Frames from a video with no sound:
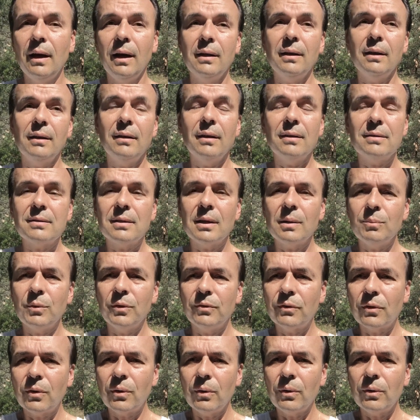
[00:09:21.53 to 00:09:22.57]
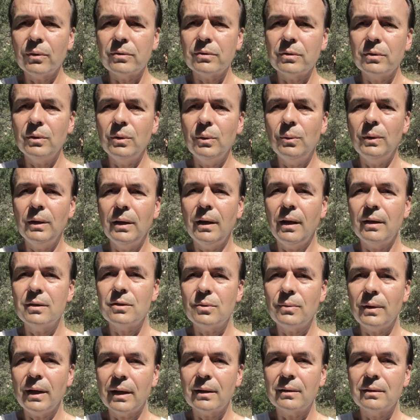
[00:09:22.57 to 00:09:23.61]
And at that time, of course, you will
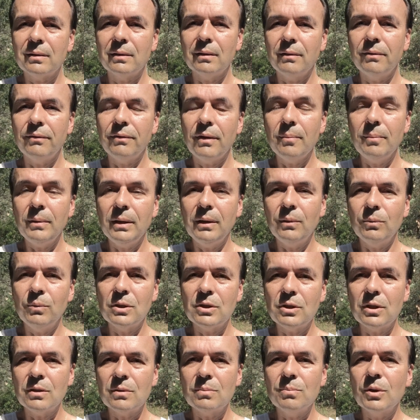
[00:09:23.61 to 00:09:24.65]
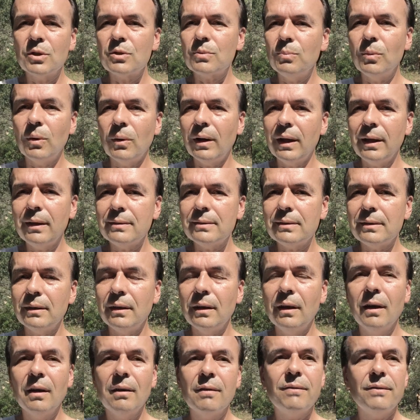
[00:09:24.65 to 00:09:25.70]
attract a family which is much more
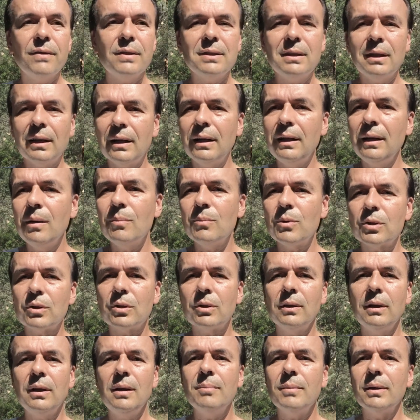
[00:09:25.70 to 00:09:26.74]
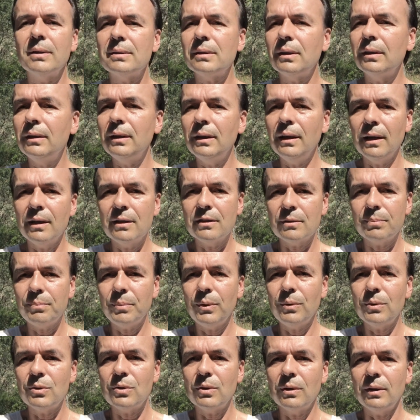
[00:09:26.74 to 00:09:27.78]
healthy, physically, emotionally, mentally, and
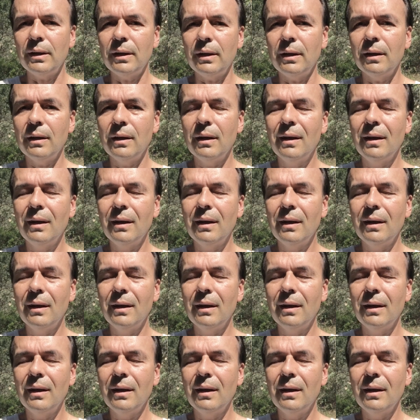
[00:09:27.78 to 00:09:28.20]
spiritually.